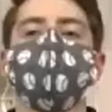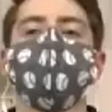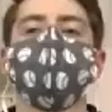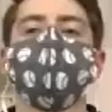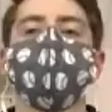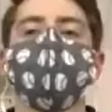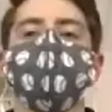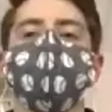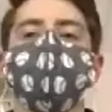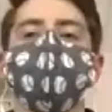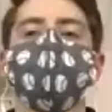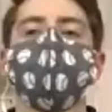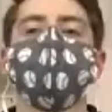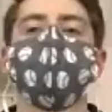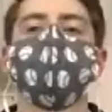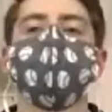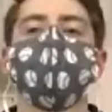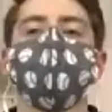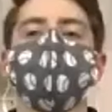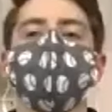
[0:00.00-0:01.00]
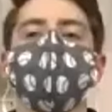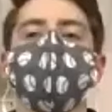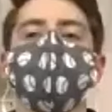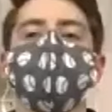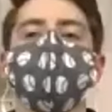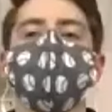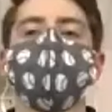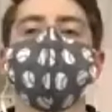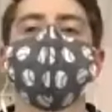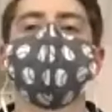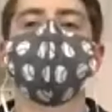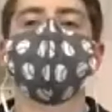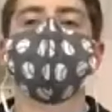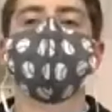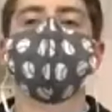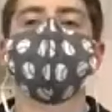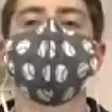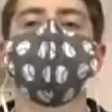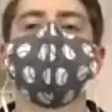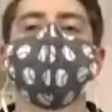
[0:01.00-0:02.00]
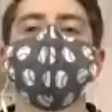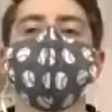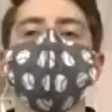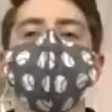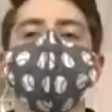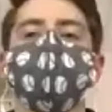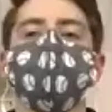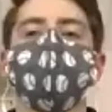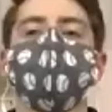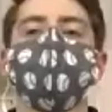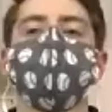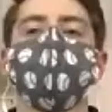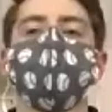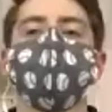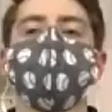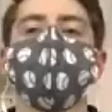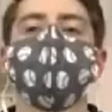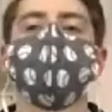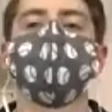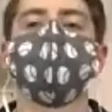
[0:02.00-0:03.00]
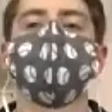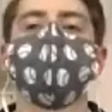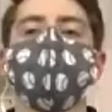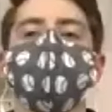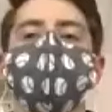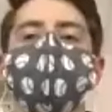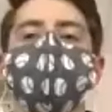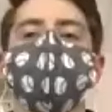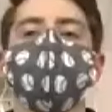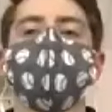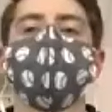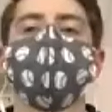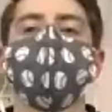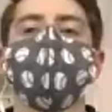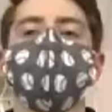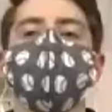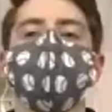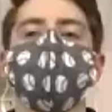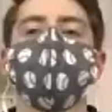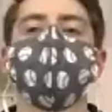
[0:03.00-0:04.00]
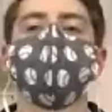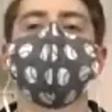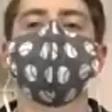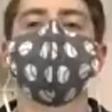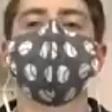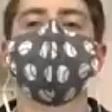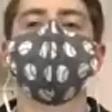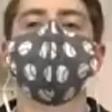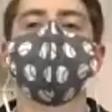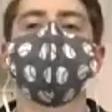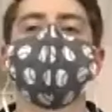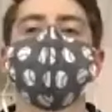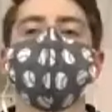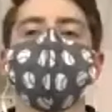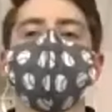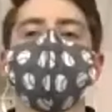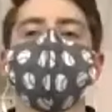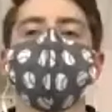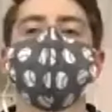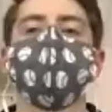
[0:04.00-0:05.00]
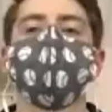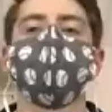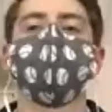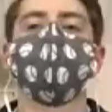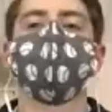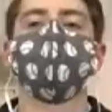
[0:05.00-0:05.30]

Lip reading: There's no sound. God darn it. Because it worked for the players and it didn't stop